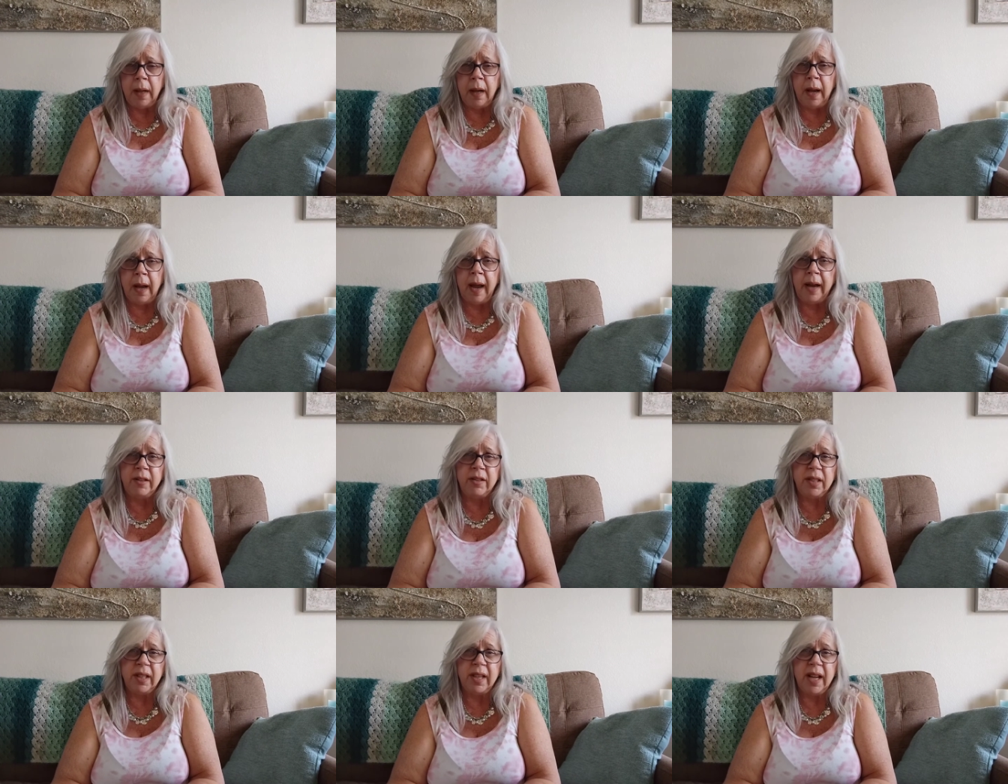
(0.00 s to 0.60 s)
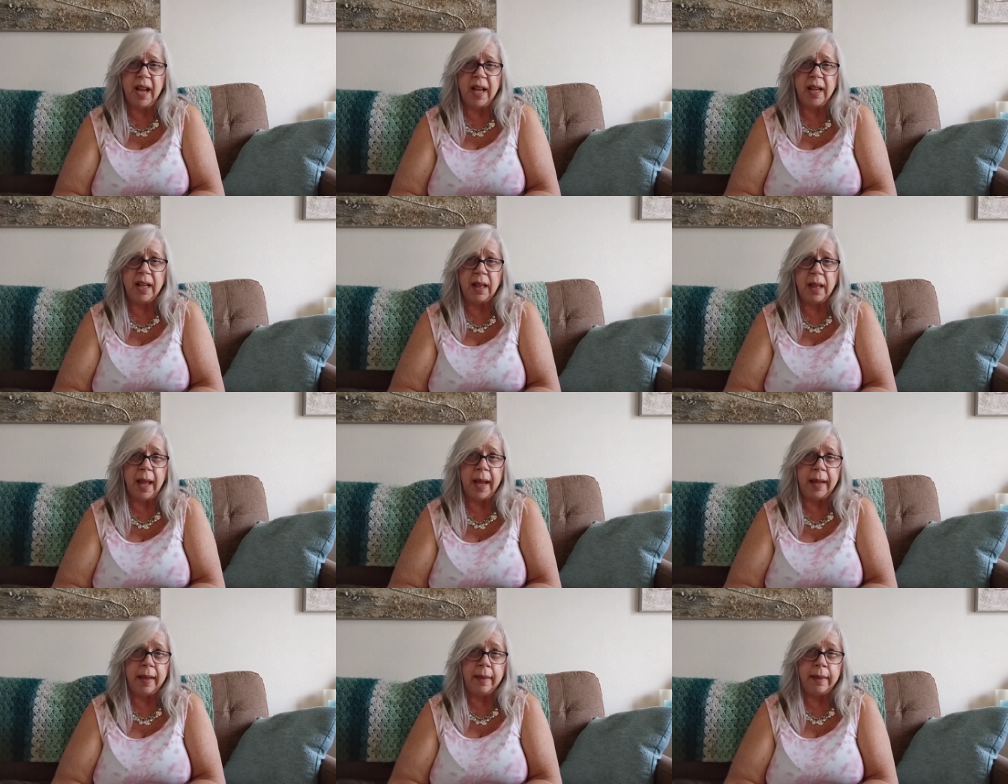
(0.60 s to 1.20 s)
I actually kind of
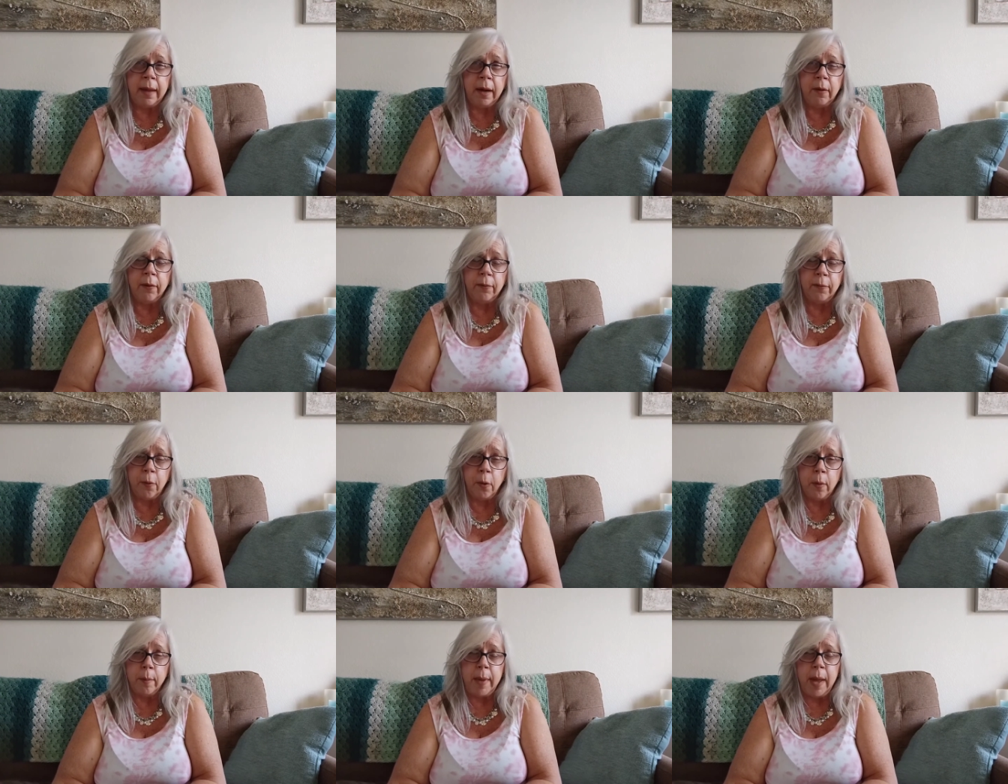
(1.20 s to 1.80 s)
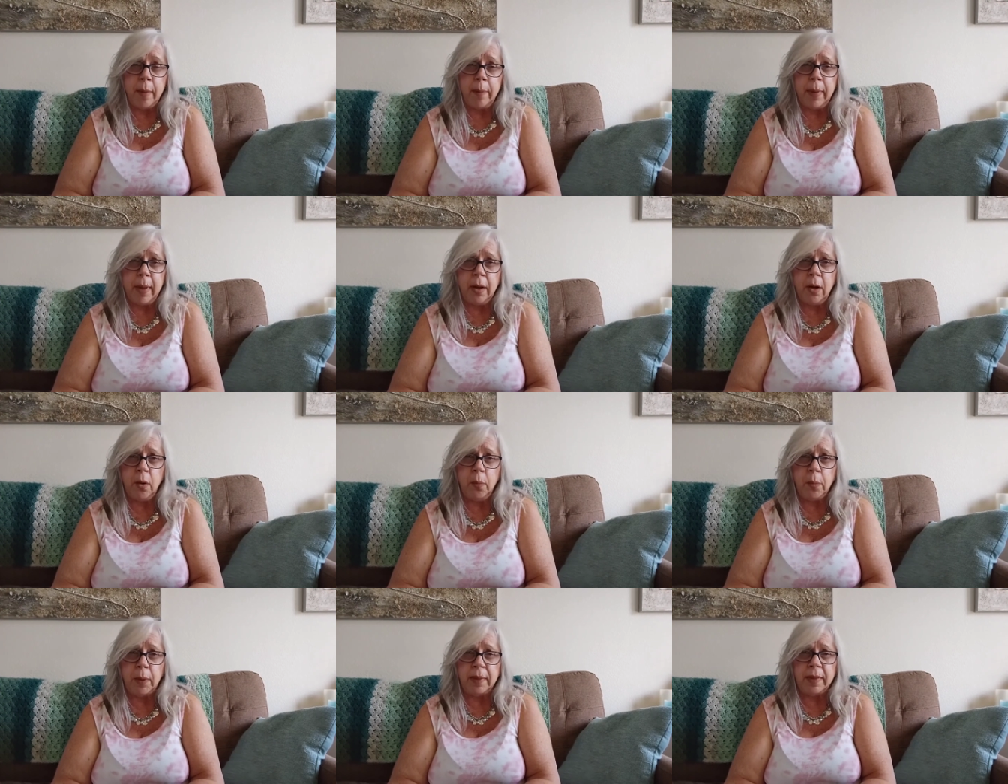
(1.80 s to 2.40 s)
like their format
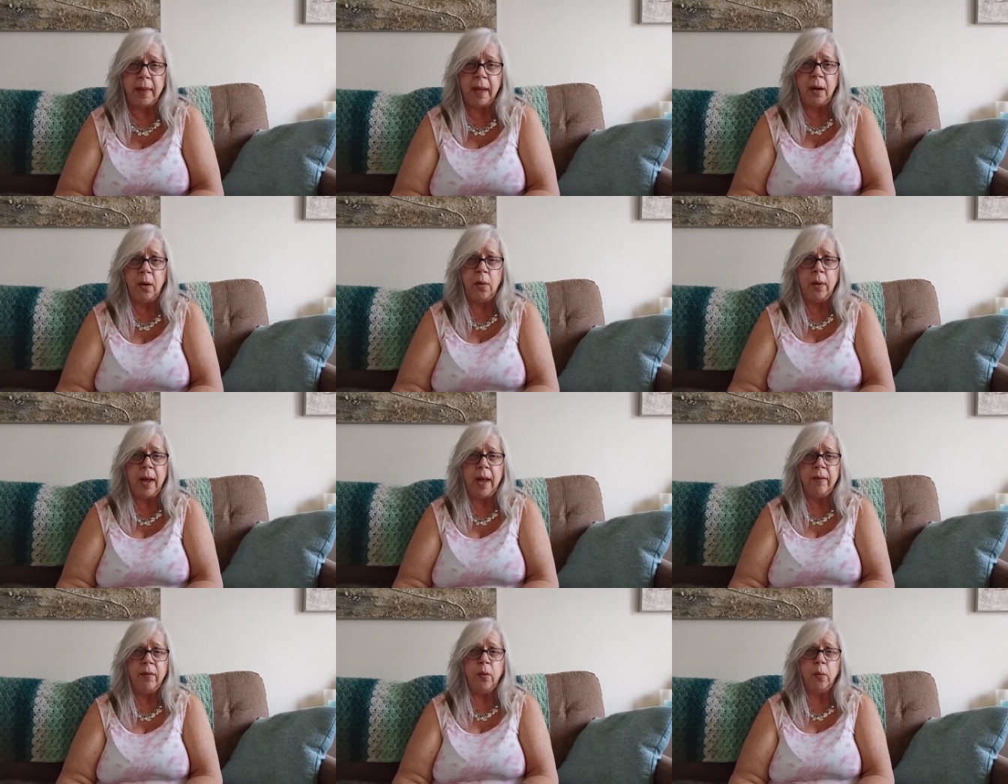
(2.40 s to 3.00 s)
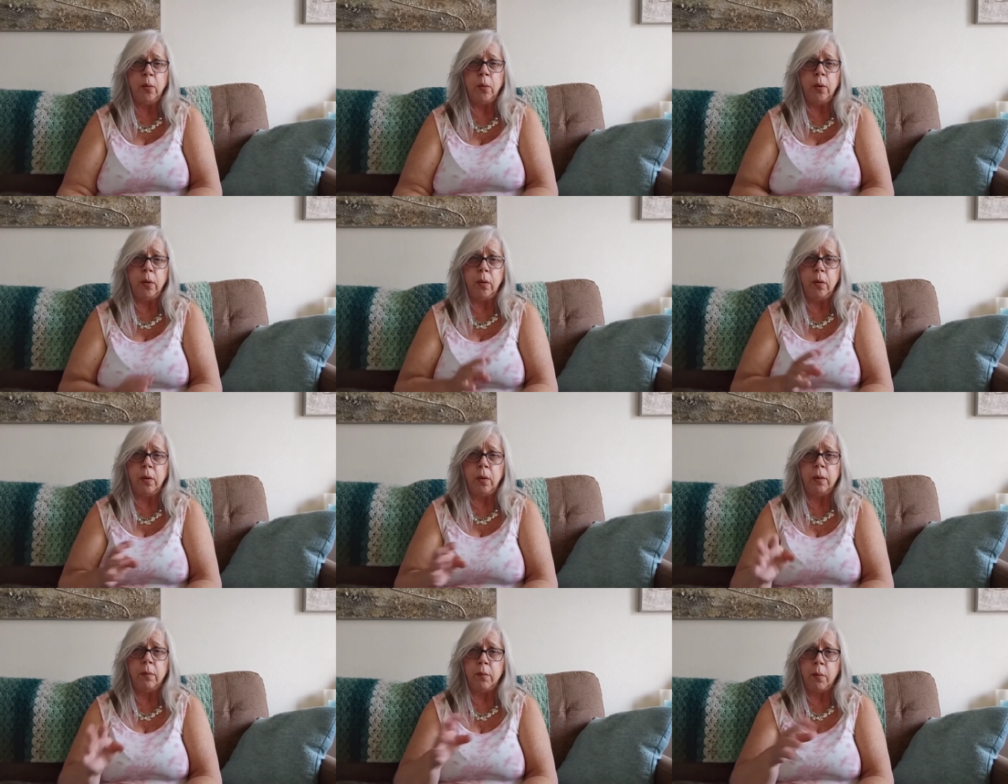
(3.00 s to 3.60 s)
better, but they don't have a real
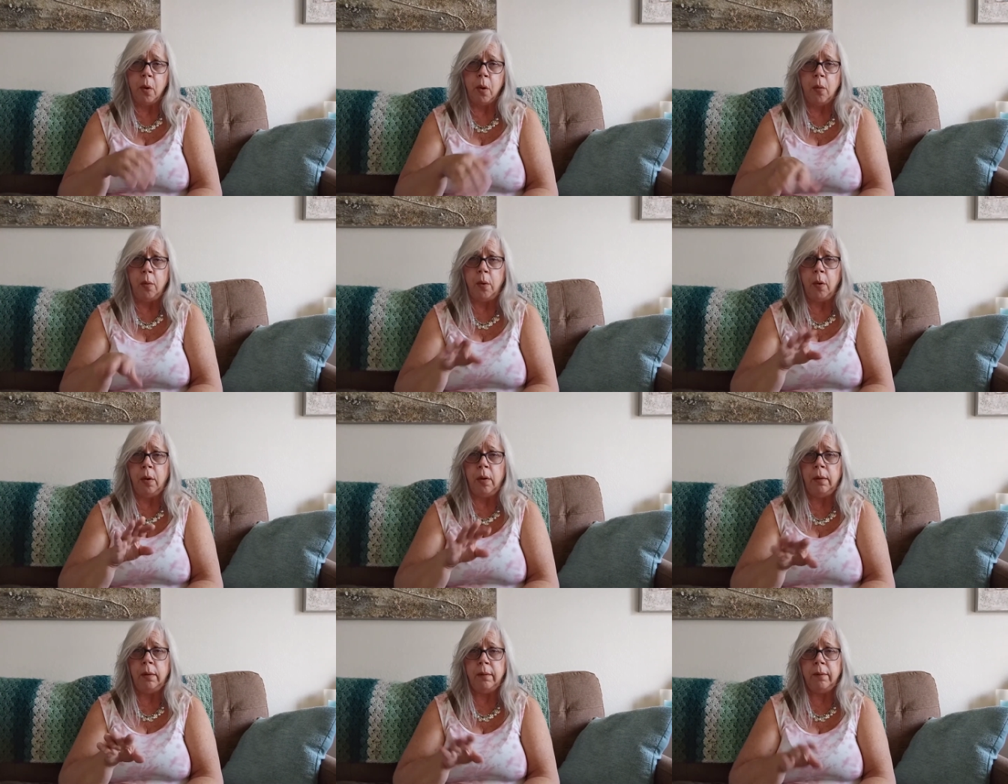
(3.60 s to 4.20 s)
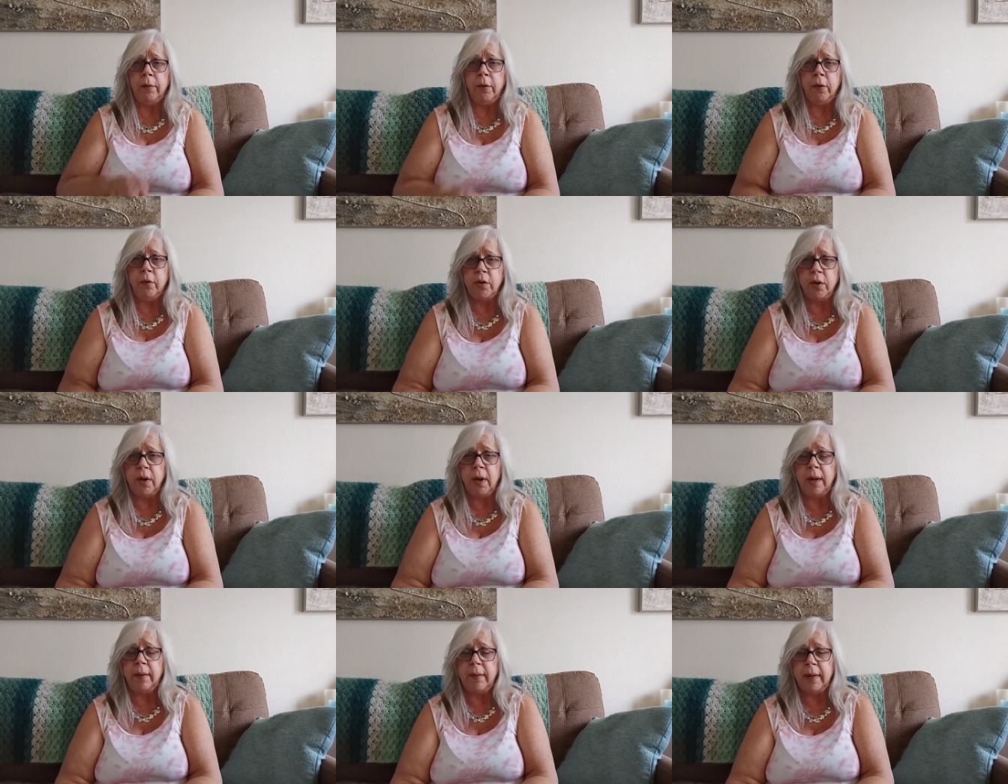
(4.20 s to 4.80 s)
good mobile
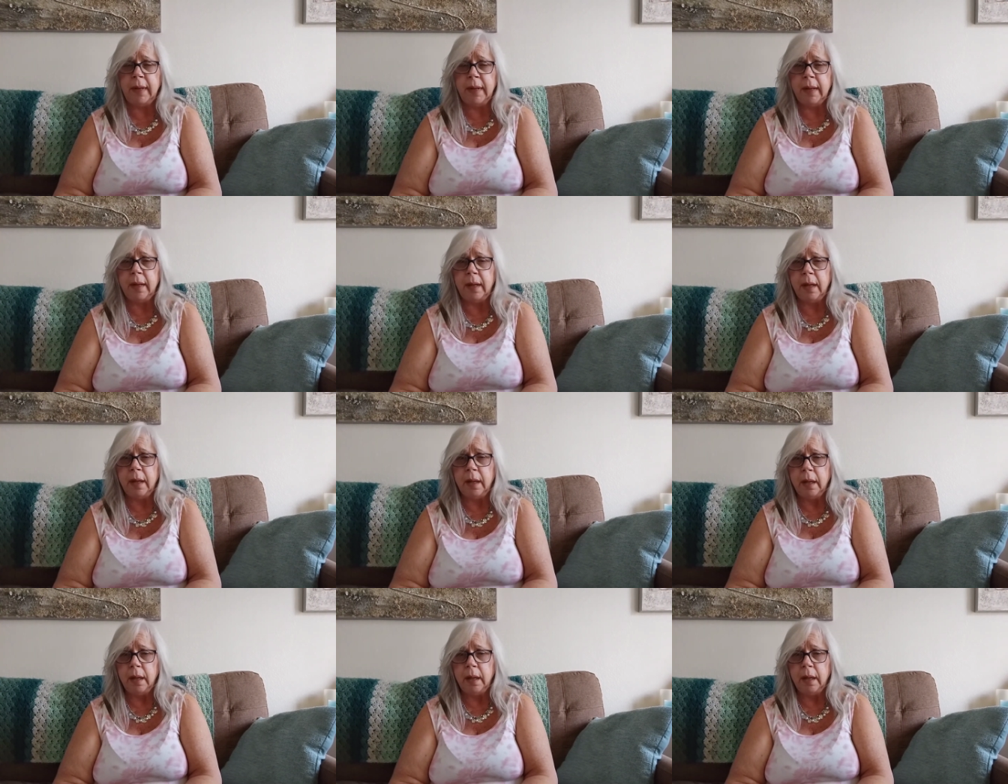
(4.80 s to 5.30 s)
version of it.